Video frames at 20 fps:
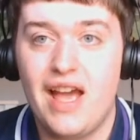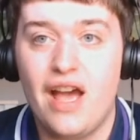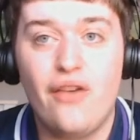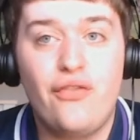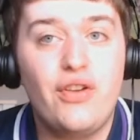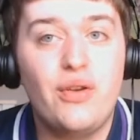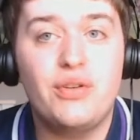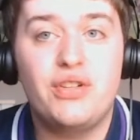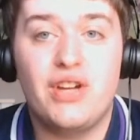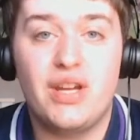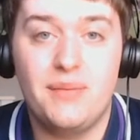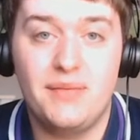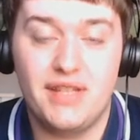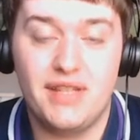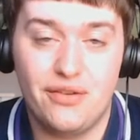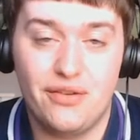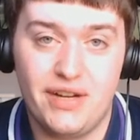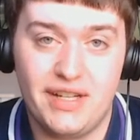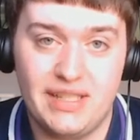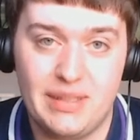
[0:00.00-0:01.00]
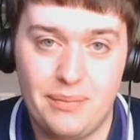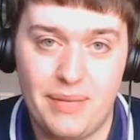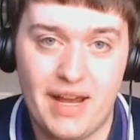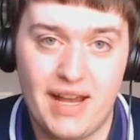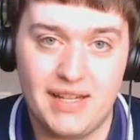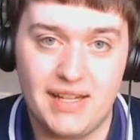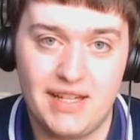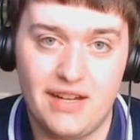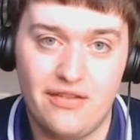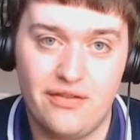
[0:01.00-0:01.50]
a few times in the recent
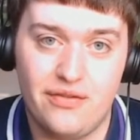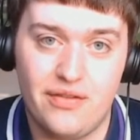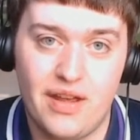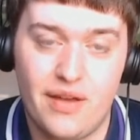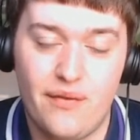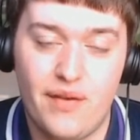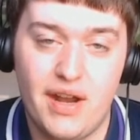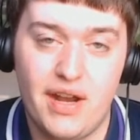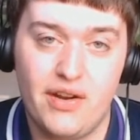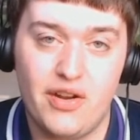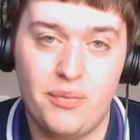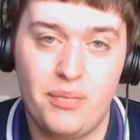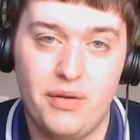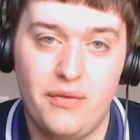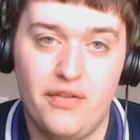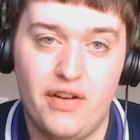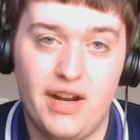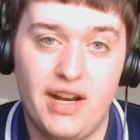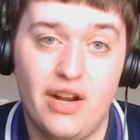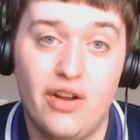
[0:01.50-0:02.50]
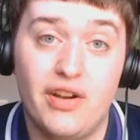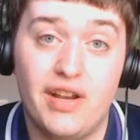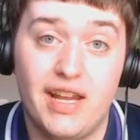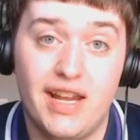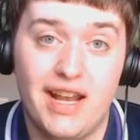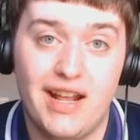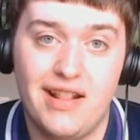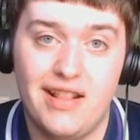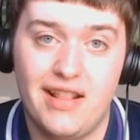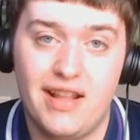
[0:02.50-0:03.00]
past have, have ended up in very
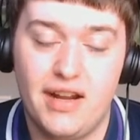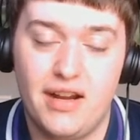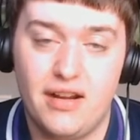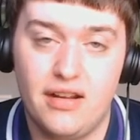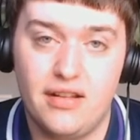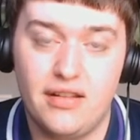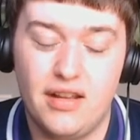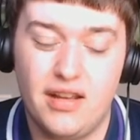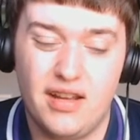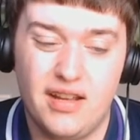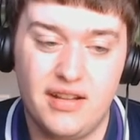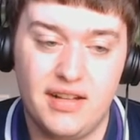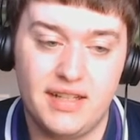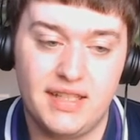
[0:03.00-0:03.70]
lucky getting their uh,